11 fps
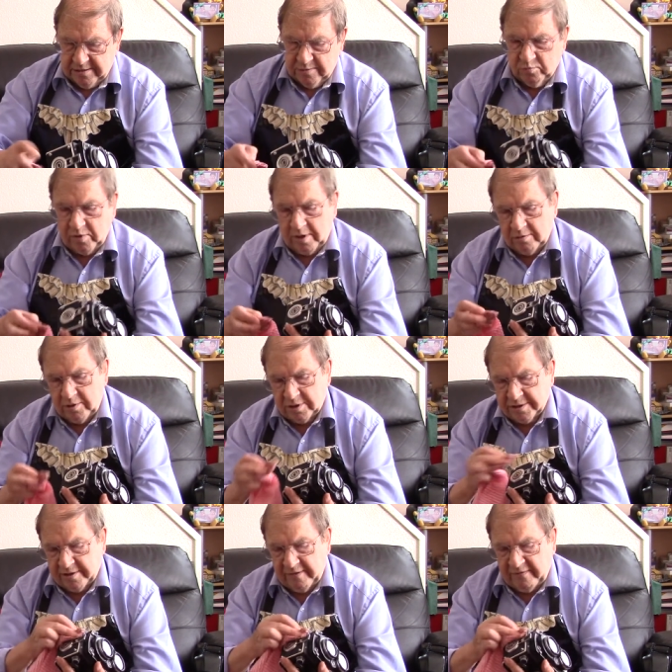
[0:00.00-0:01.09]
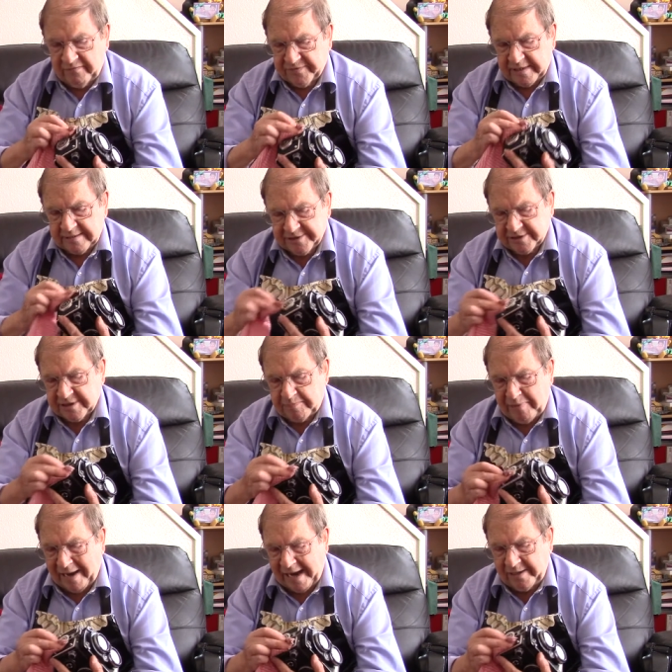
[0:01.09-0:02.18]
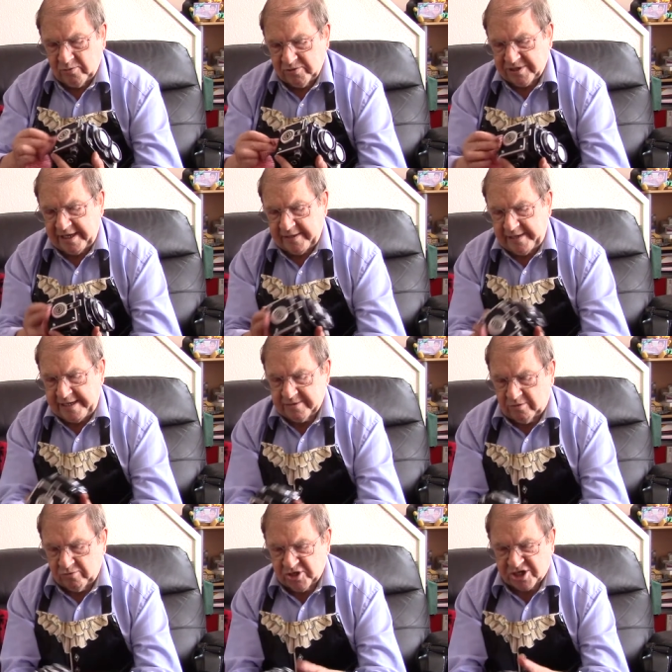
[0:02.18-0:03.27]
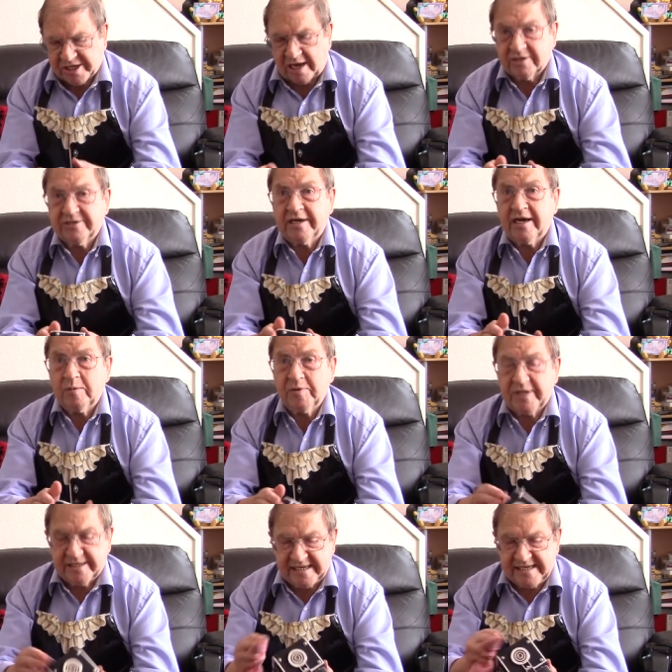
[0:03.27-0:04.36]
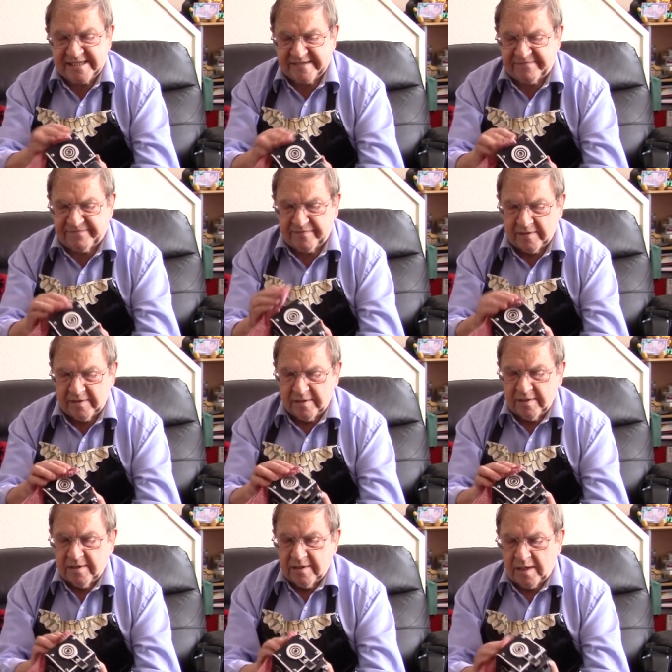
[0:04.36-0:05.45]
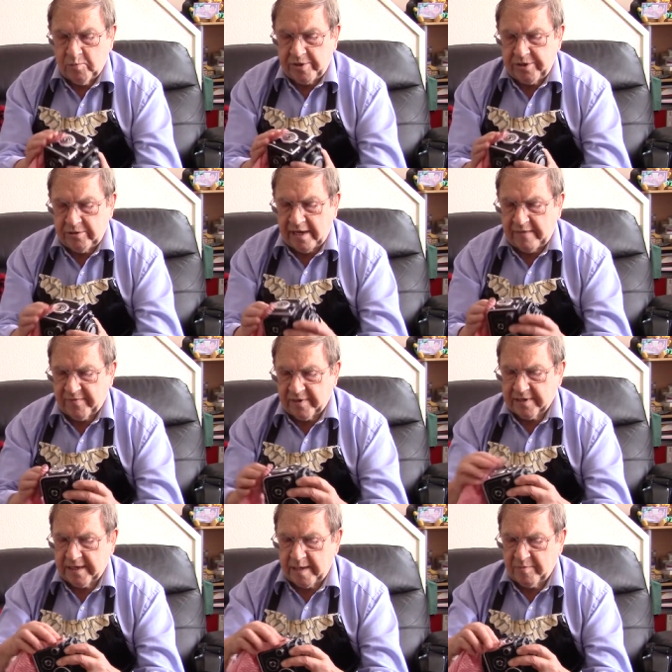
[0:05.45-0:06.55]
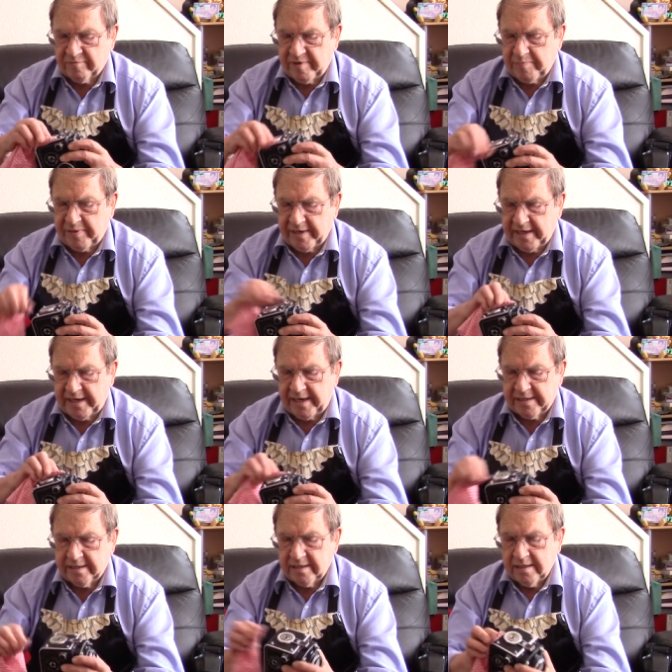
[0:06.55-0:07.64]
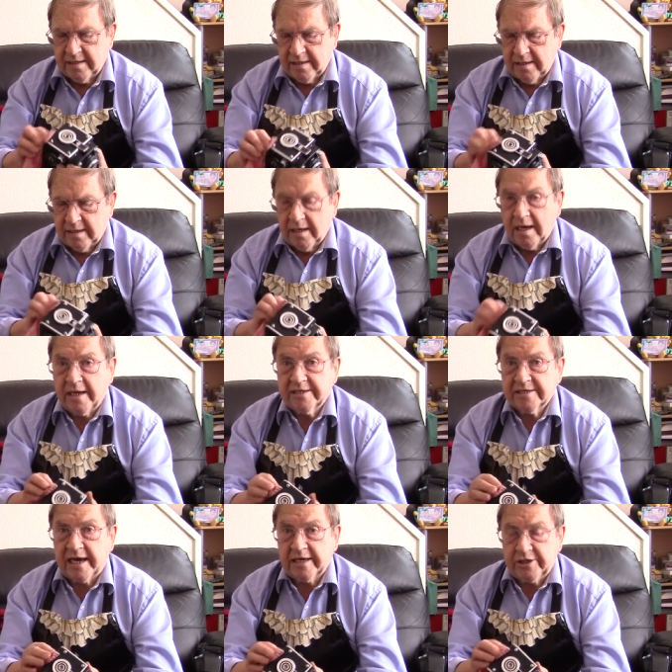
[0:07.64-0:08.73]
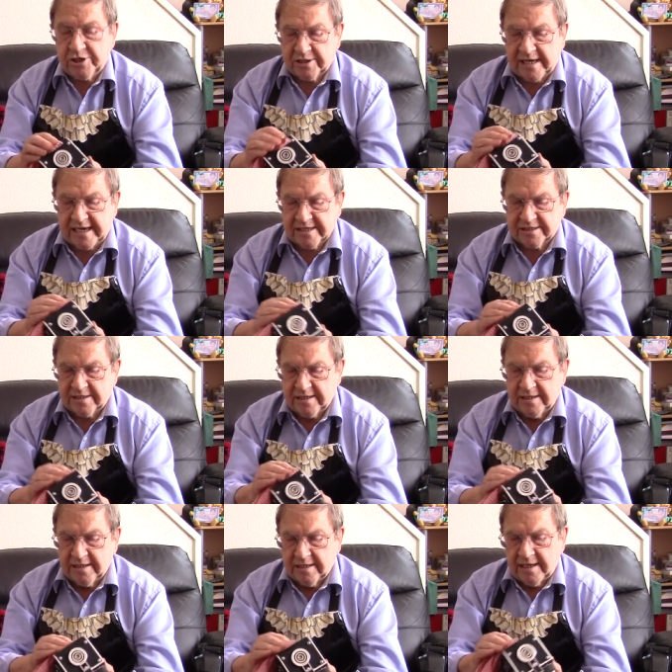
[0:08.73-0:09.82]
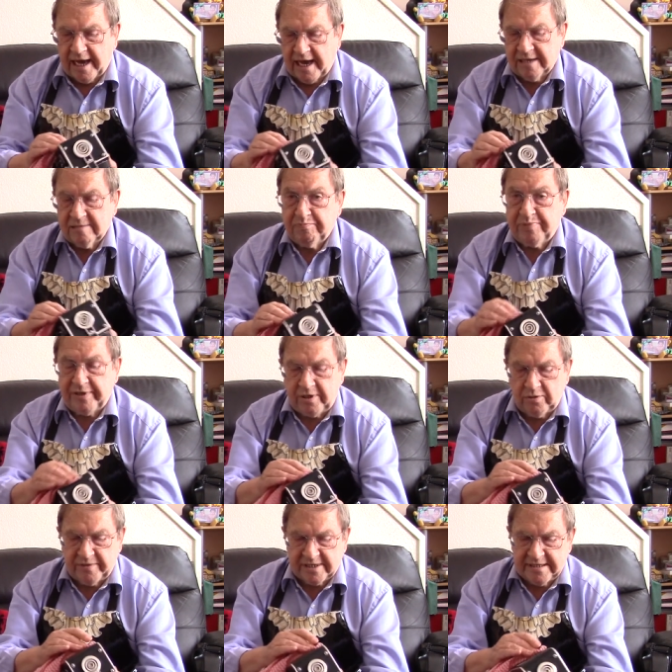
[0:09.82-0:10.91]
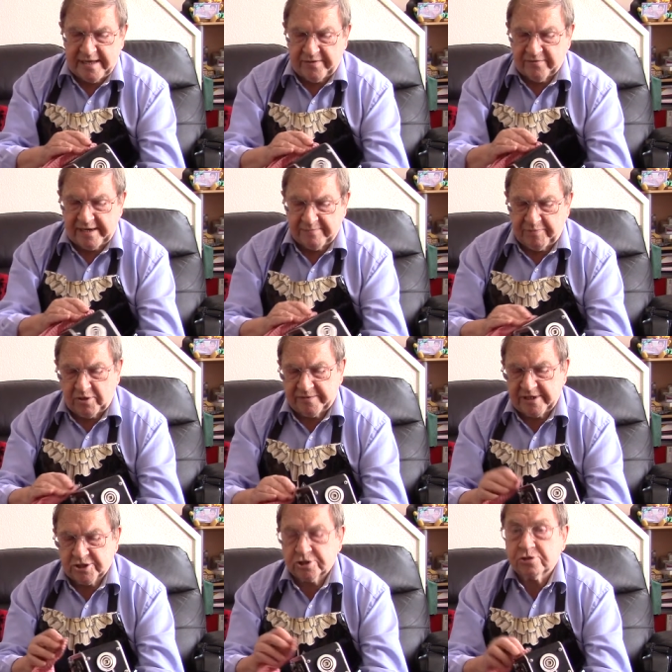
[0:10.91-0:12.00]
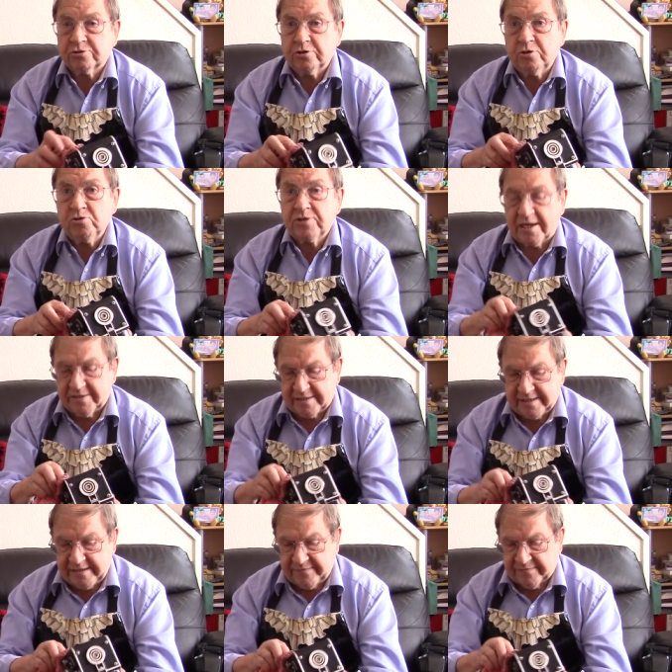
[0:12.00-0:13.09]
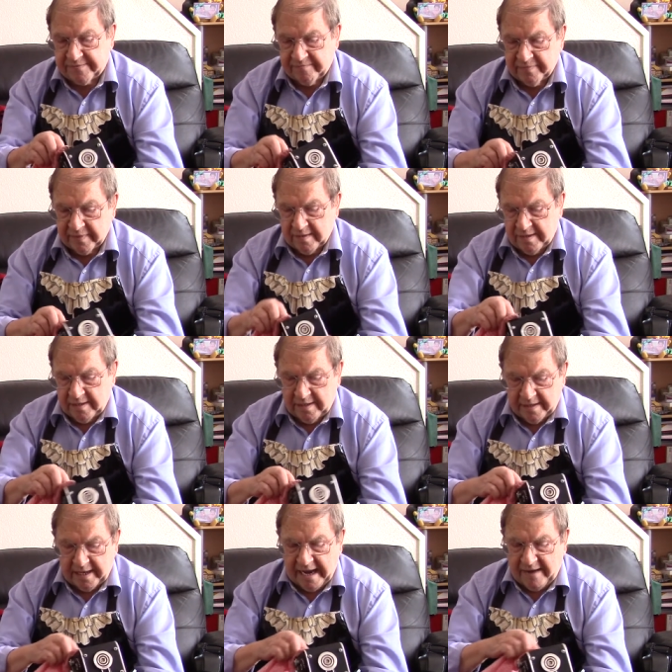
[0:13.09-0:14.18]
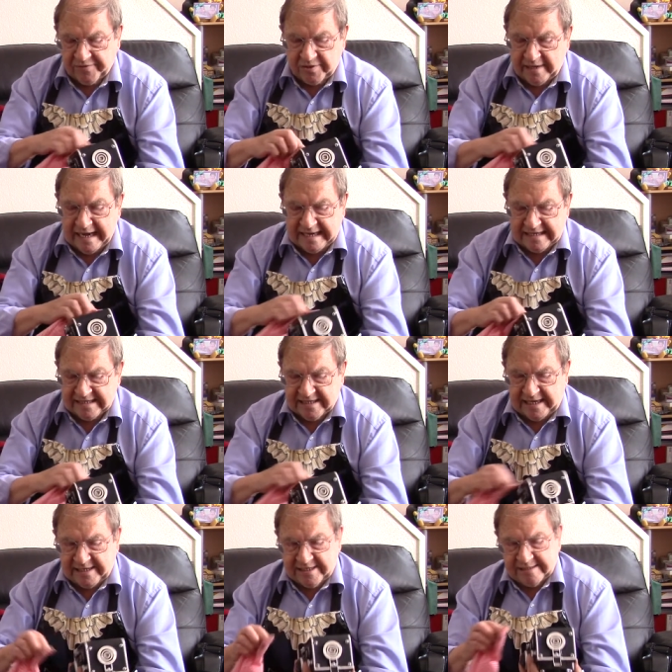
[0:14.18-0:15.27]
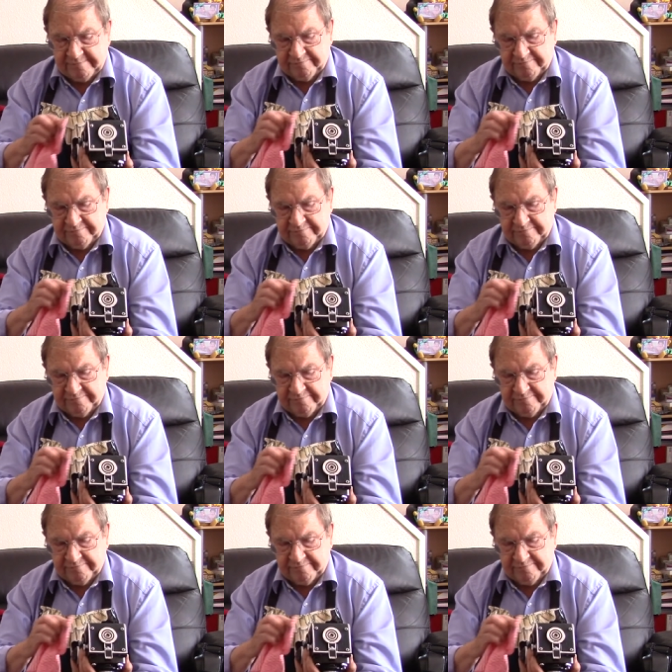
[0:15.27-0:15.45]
well looked after. Just the panels here, these are all stuck down with adhesive and when you have a camera repaired a technician has to unpeel this leatherette because there's screws underneath I have to access.